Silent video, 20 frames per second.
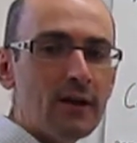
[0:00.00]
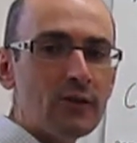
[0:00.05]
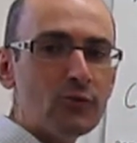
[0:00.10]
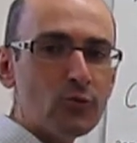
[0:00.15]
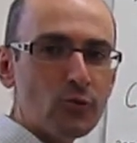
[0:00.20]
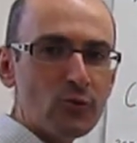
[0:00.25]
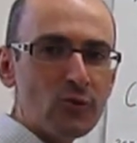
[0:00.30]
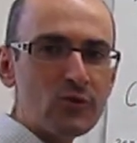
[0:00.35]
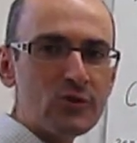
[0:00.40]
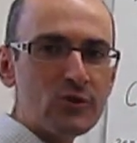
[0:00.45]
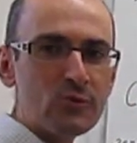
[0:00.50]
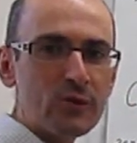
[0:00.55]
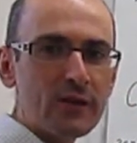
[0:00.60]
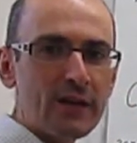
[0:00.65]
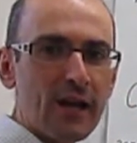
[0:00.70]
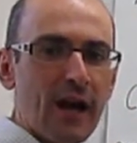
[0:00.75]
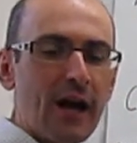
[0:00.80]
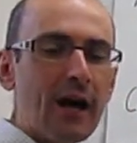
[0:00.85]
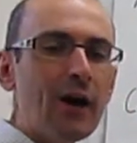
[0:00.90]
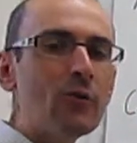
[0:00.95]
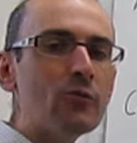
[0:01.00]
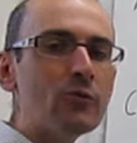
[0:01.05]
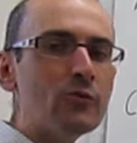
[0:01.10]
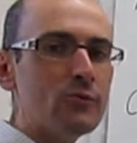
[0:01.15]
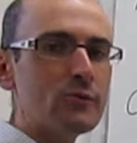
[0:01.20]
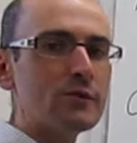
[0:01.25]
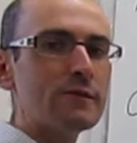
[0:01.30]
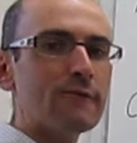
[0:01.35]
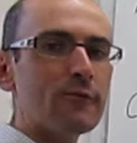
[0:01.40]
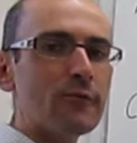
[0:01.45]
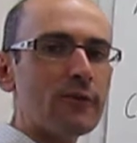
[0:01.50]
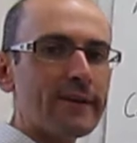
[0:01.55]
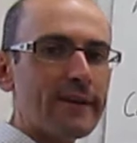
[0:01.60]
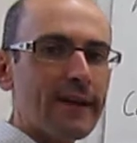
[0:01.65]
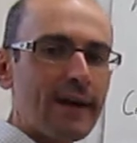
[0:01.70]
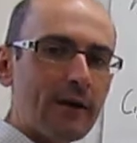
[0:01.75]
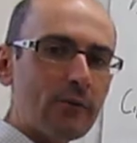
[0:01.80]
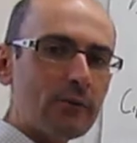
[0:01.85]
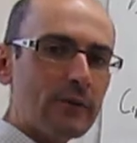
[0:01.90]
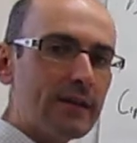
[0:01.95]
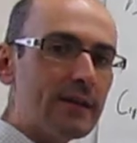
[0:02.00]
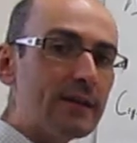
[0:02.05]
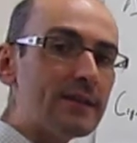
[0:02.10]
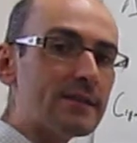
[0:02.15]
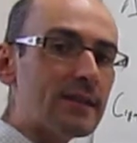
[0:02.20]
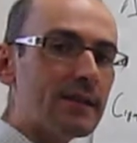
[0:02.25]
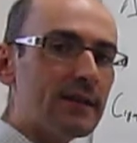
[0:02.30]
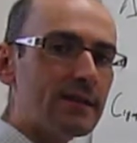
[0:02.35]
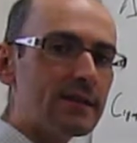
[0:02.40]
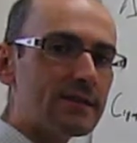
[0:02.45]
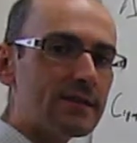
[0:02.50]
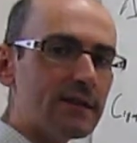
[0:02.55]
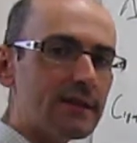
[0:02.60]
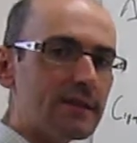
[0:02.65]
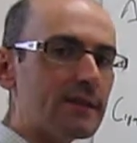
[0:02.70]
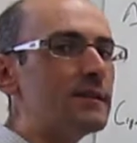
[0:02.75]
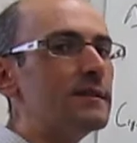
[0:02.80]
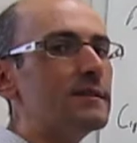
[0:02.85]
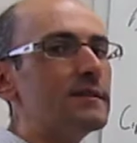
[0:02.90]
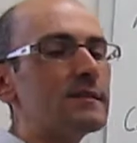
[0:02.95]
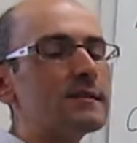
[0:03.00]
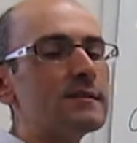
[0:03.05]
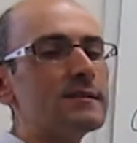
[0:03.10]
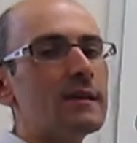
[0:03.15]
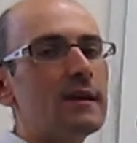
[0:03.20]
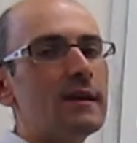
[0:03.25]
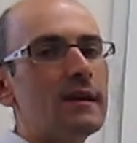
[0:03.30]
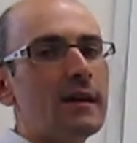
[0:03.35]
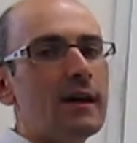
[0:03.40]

to illustrate how useful and how it is, easy it is